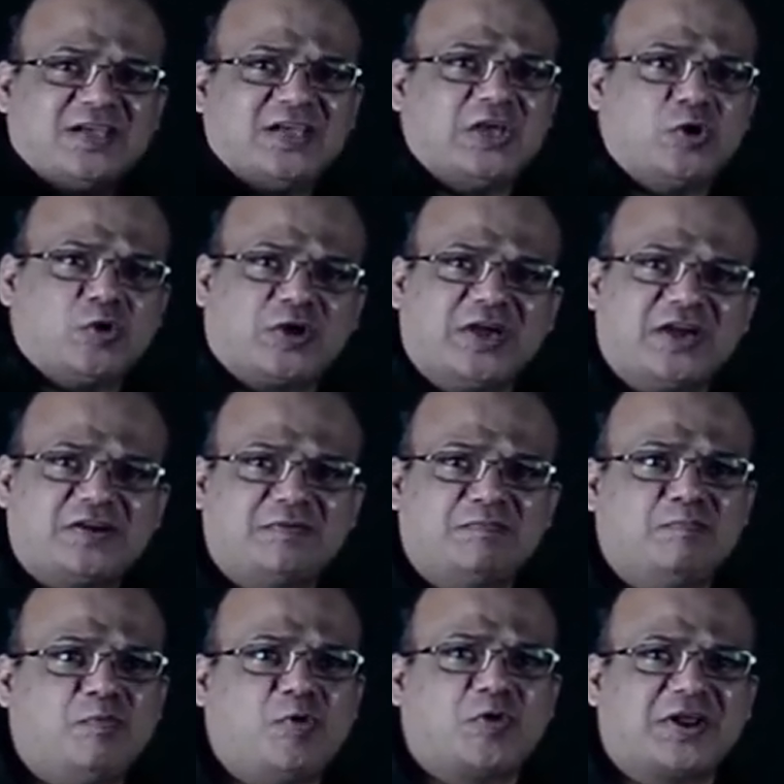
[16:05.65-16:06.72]
you get
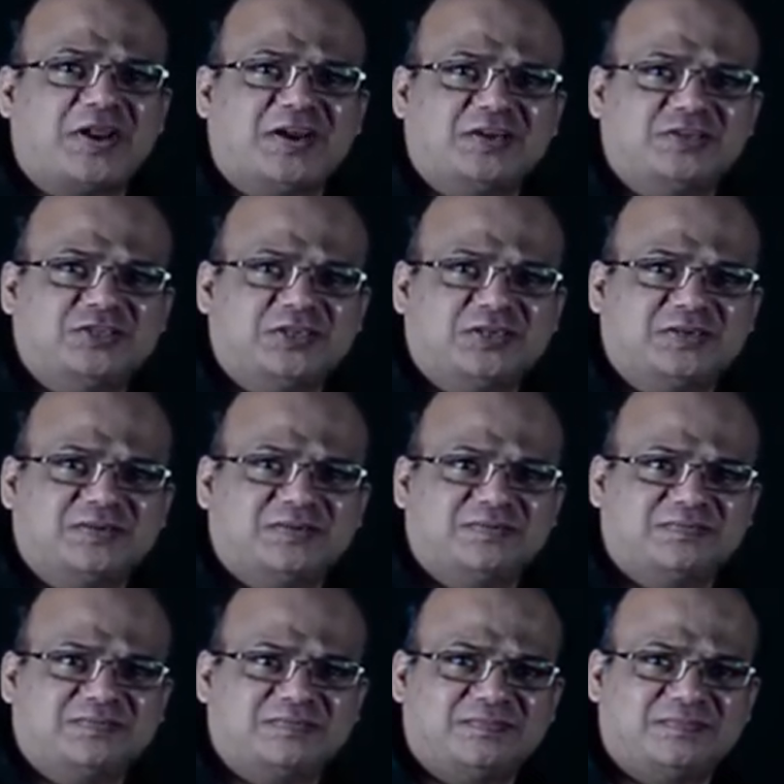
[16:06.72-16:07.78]
more energy.
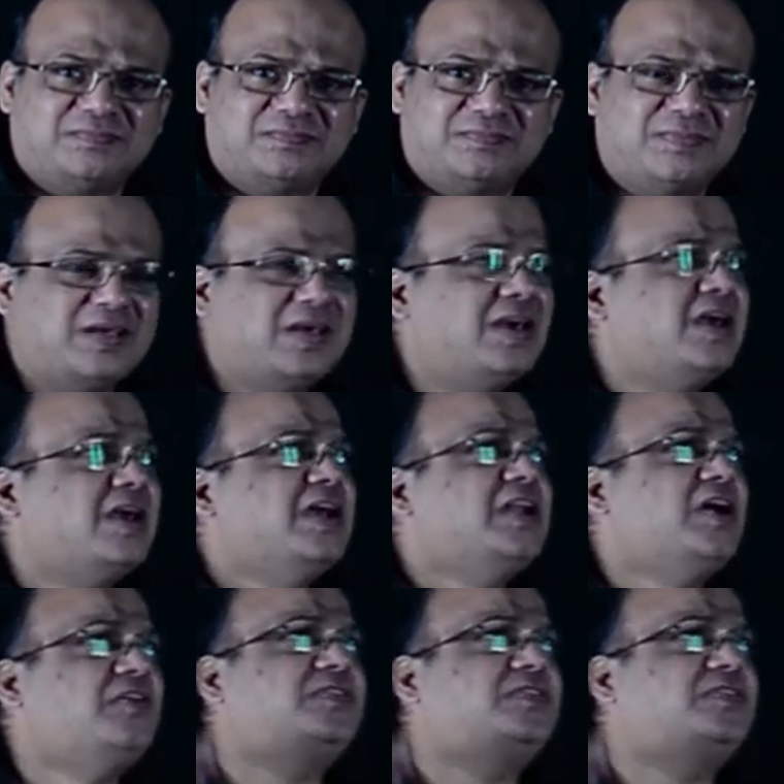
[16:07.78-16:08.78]
Now